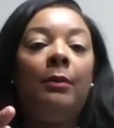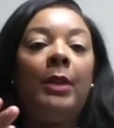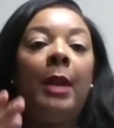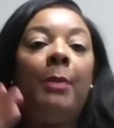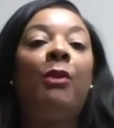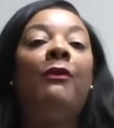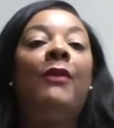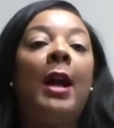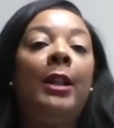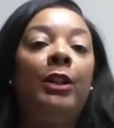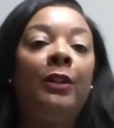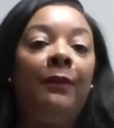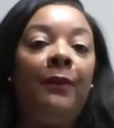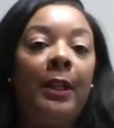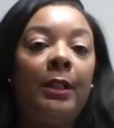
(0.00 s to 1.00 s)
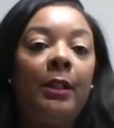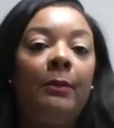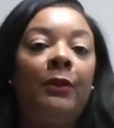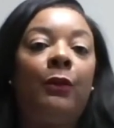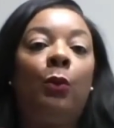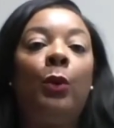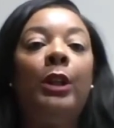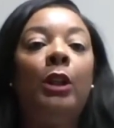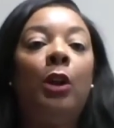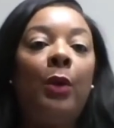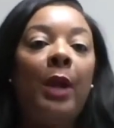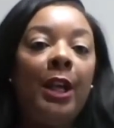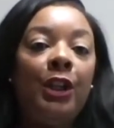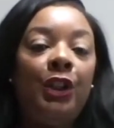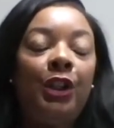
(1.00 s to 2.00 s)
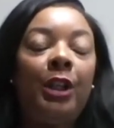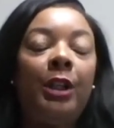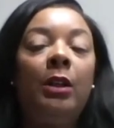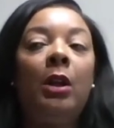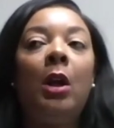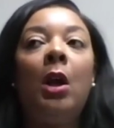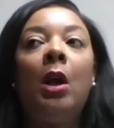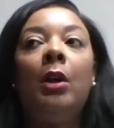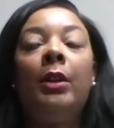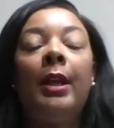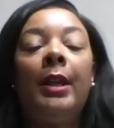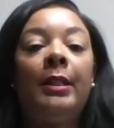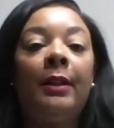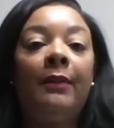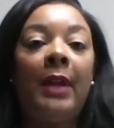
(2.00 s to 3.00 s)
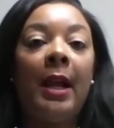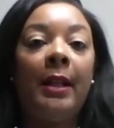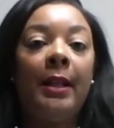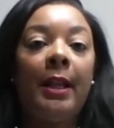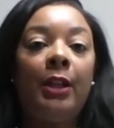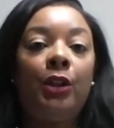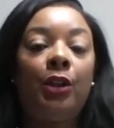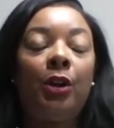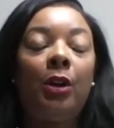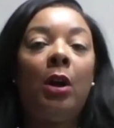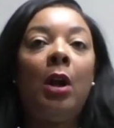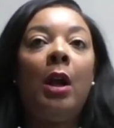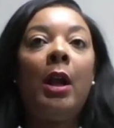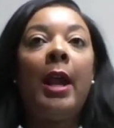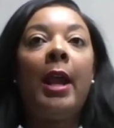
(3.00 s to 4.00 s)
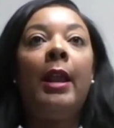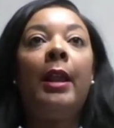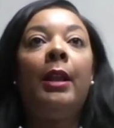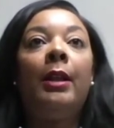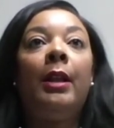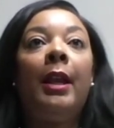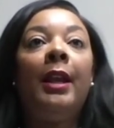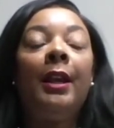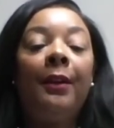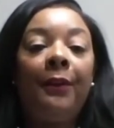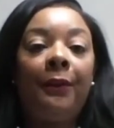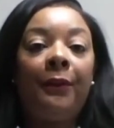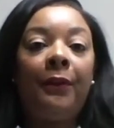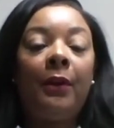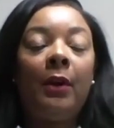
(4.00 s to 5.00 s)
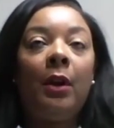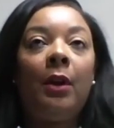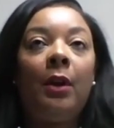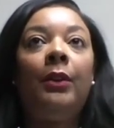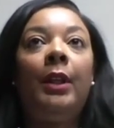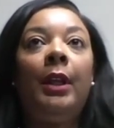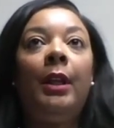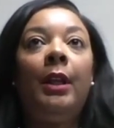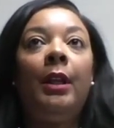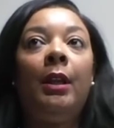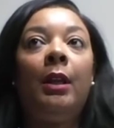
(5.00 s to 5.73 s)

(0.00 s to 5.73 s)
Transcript: they provided to victims for relocation, things of that nature. And if the